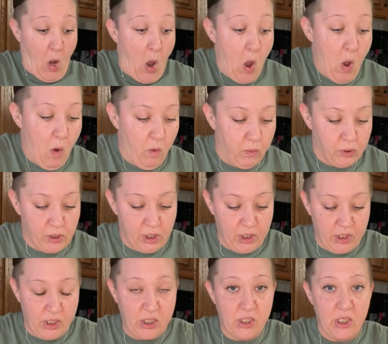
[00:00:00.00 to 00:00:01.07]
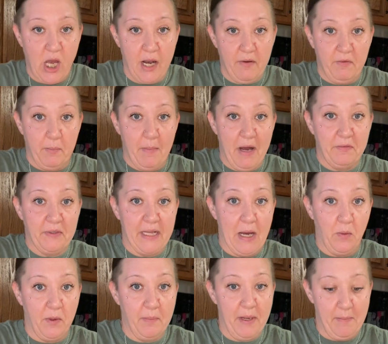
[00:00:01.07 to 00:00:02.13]
Oh, son of a muffin,
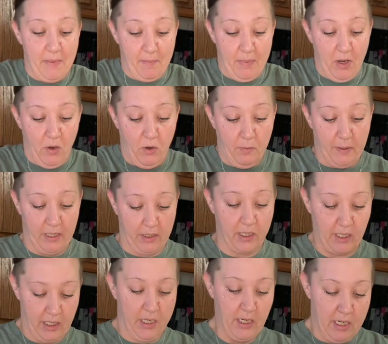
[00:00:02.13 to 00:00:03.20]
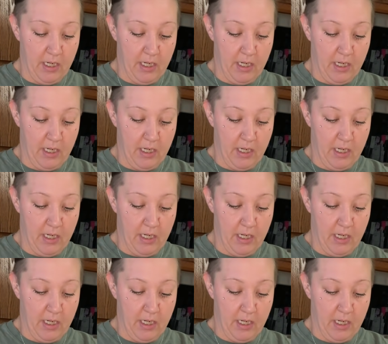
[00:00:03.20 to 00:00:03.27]
that one made my butthole pucker.